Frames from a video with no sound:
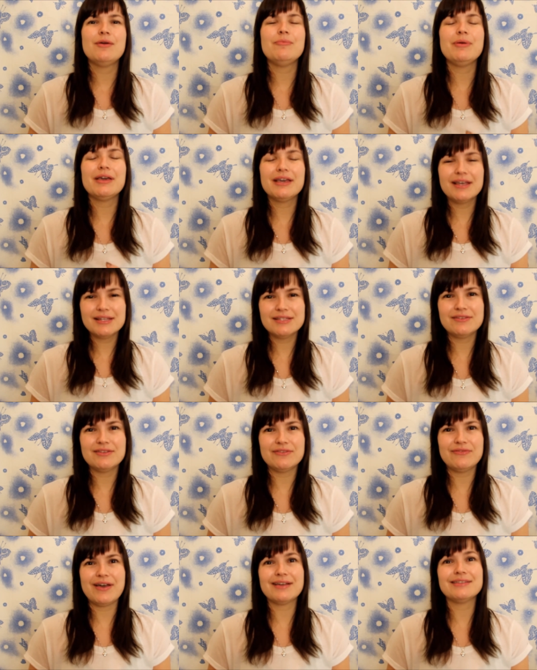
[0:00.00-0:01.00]
because of
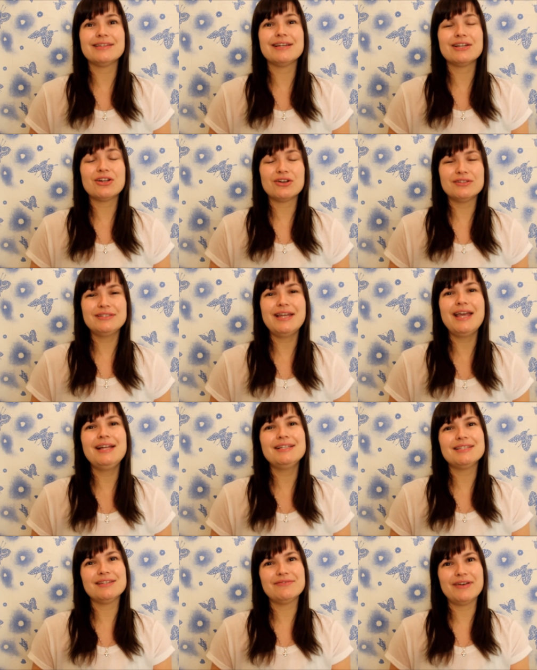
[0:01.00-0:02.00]
the fact that it
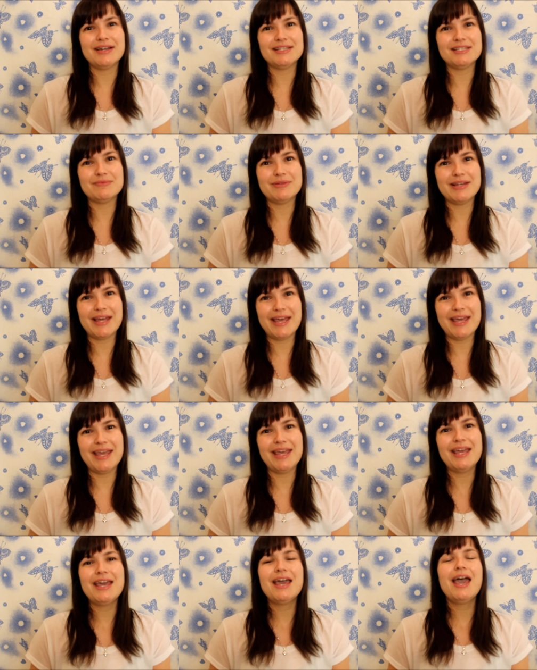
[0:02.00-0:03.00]
contains the vitamin
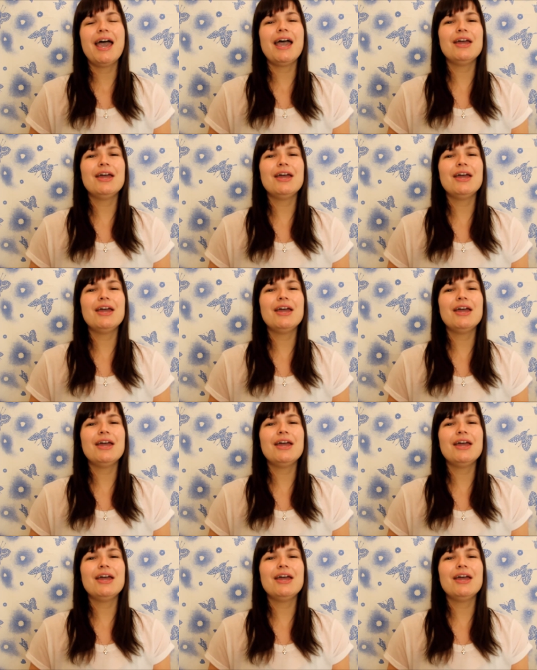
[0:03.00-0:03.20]
A.